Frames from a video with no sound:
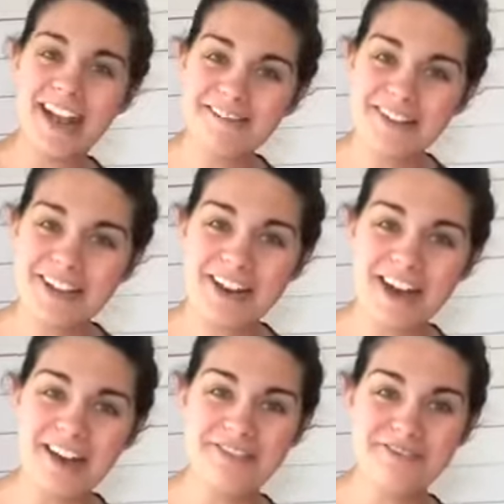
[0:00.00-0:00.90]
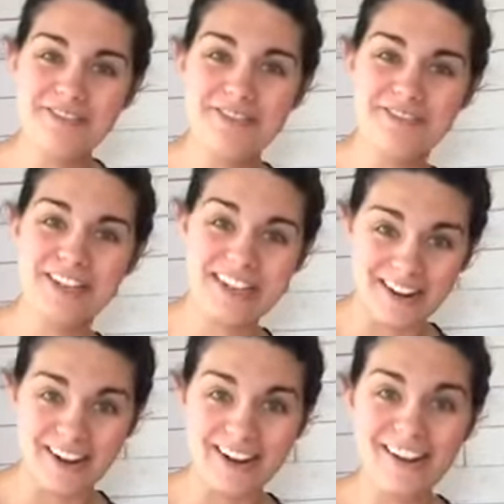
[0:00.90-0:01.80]
rid of
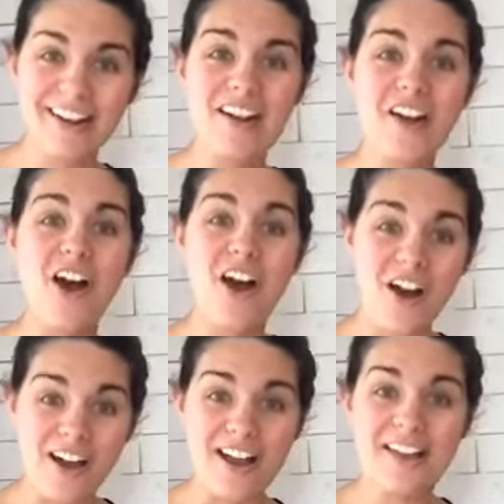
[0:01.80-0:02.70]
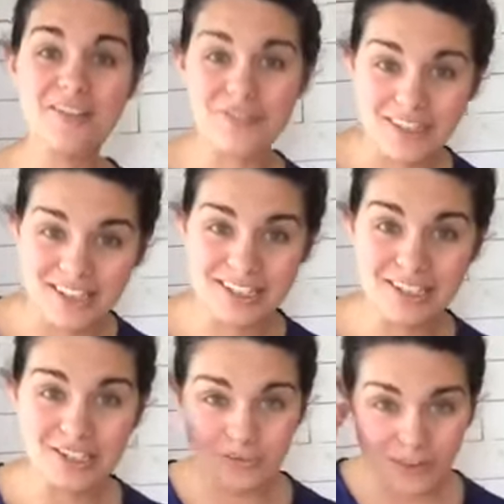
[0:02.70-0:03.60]
veneer on
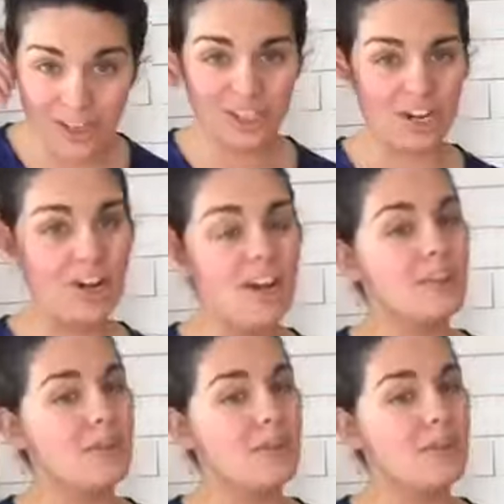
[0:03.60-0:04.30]
vintage furniture. The